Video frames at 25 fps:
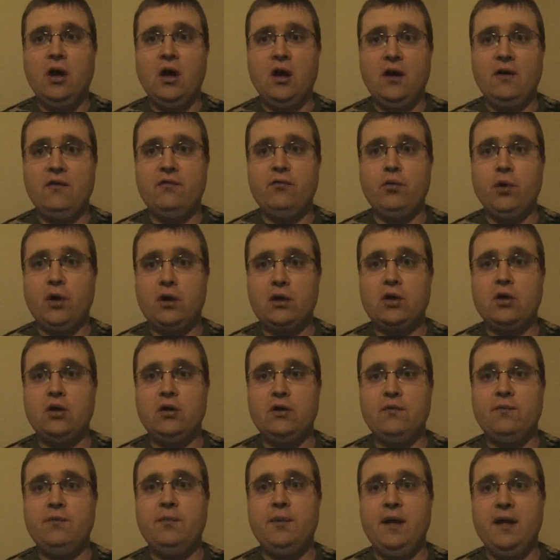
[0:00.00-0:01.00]
of what
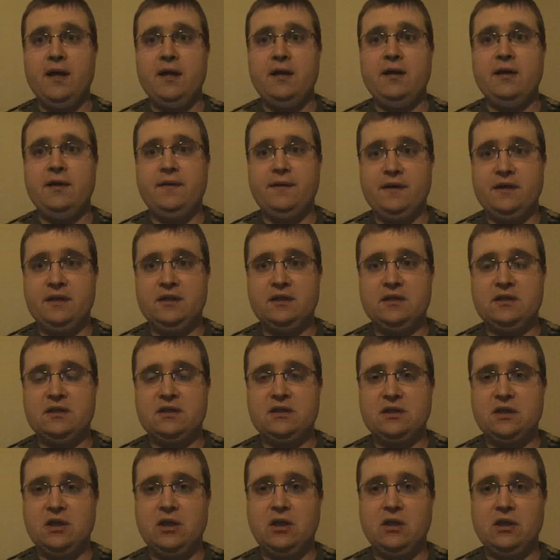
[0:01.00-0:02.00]
could have been
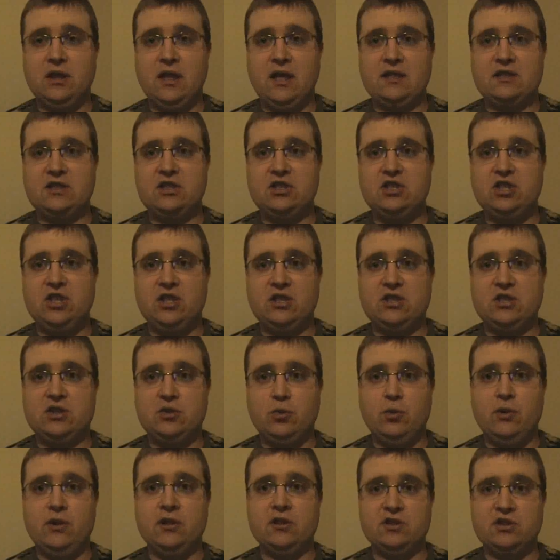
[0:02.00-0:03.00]
his last chance
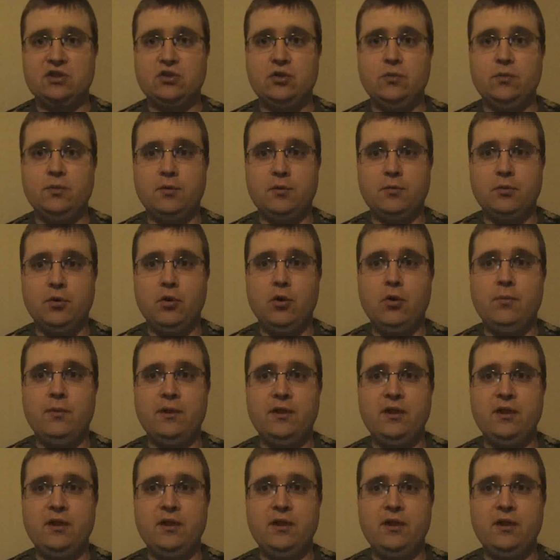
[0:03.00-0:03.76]
to win a Super Bowl.